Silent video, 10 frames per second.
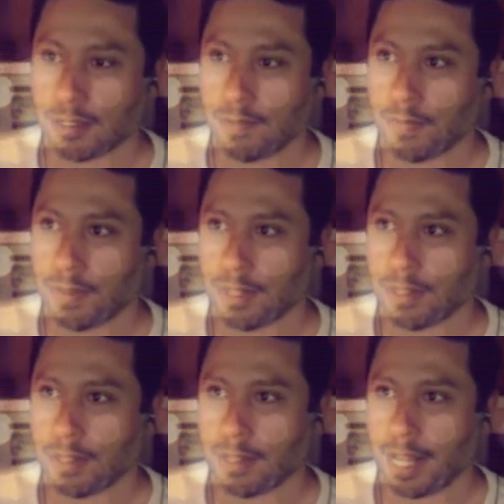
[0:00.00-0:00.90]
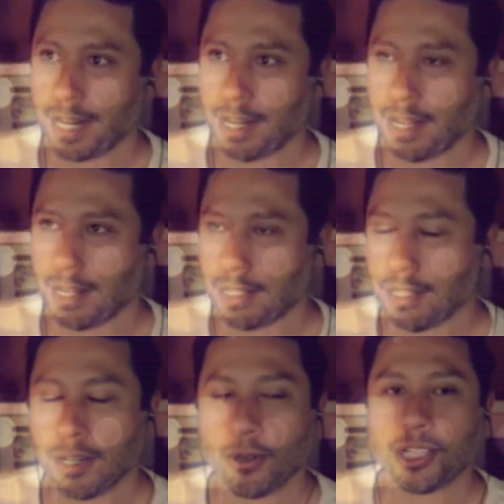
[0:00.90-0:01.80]
Treating your girl
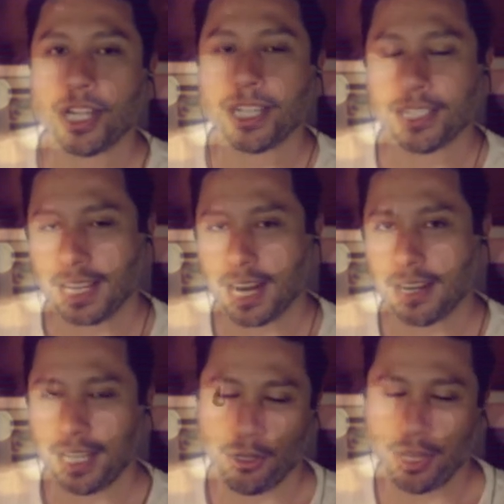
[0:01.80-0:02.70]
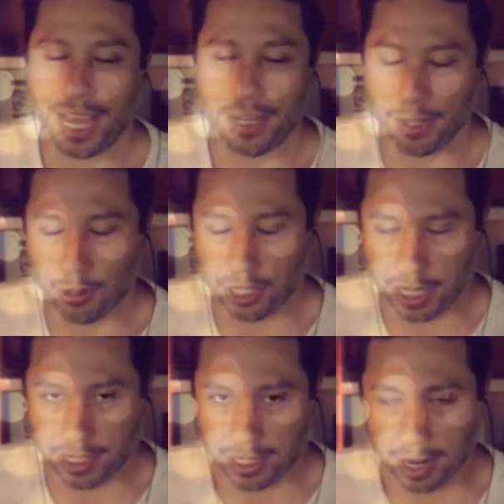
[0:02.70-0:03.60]
less than you think she's worth,
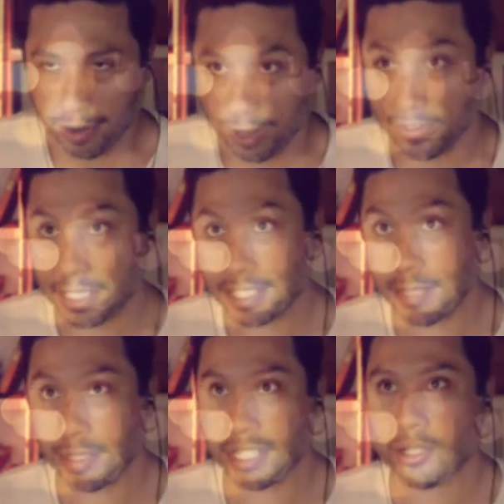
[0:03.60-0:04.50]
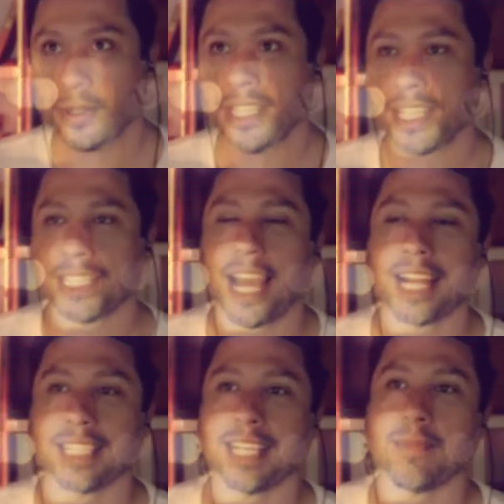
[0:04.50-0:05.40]
or
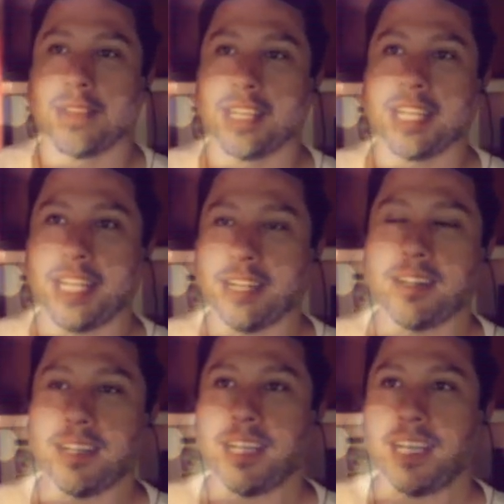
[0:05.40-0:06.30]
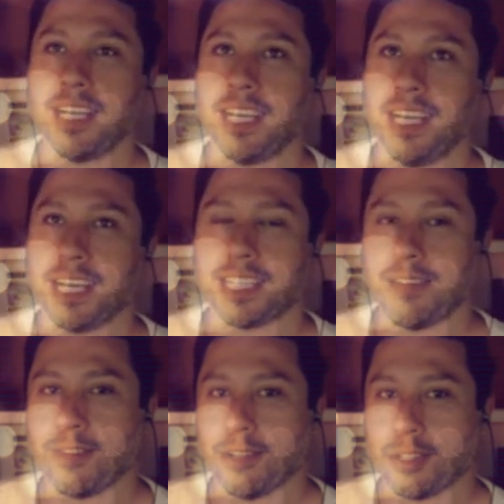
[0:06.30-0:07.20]
unkind, as you know I'm sure he does,
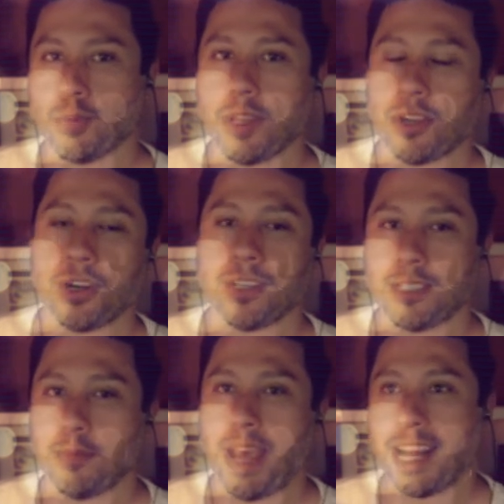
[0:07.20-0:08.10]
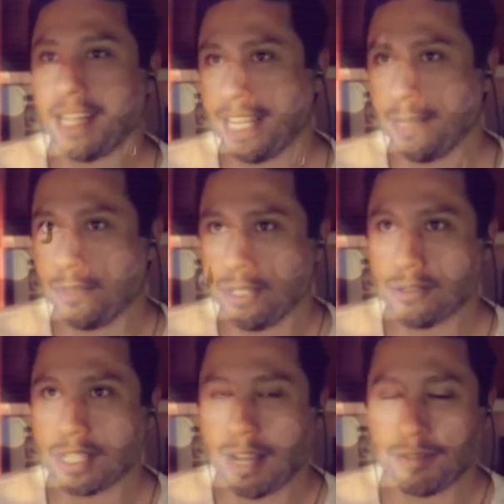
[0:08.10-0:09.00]
or in that cold objectivity,
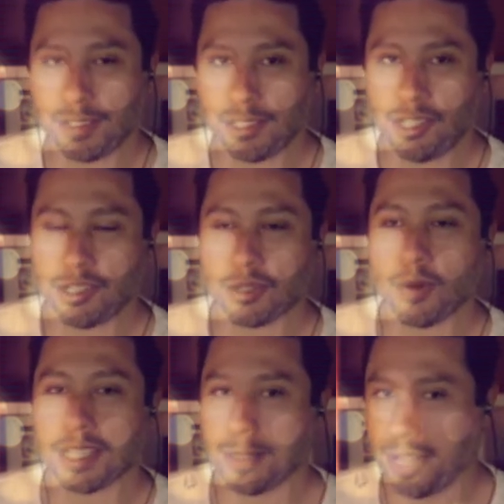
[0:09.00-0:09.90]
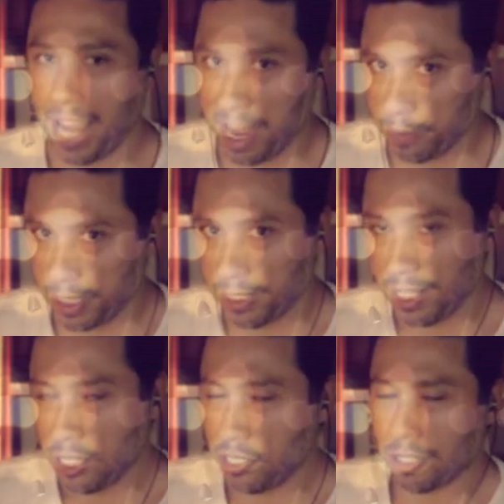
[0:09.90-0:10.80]
doesn't make a difference on
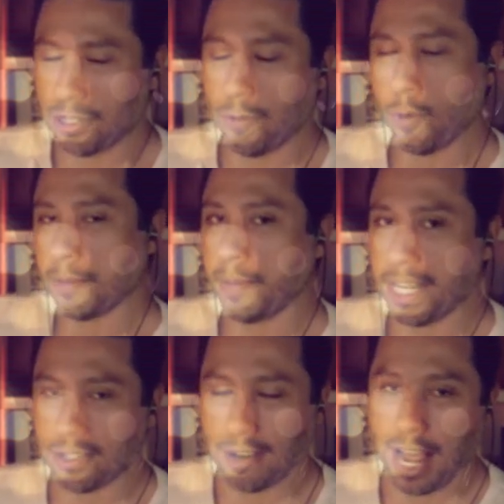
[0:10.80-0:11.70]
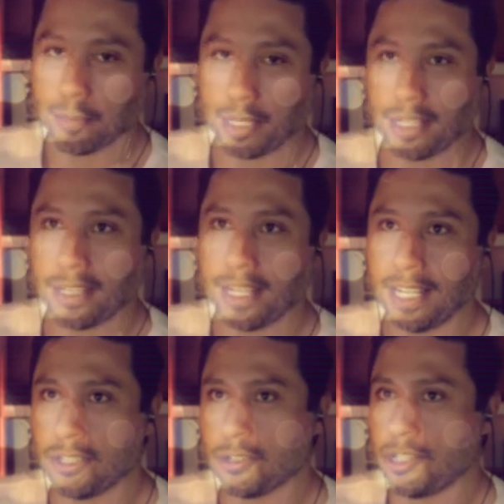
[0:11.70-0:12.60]
whether you are attractive or not
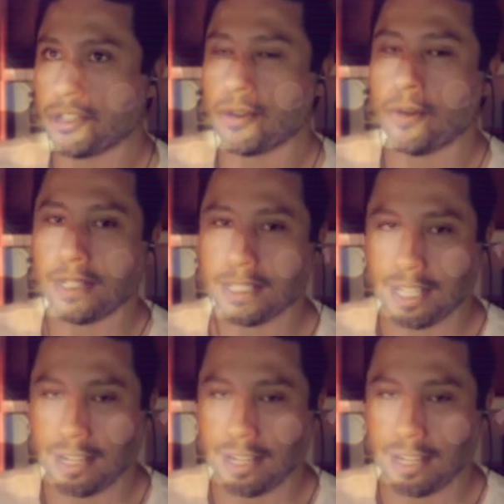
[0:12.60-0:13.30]
unattractive,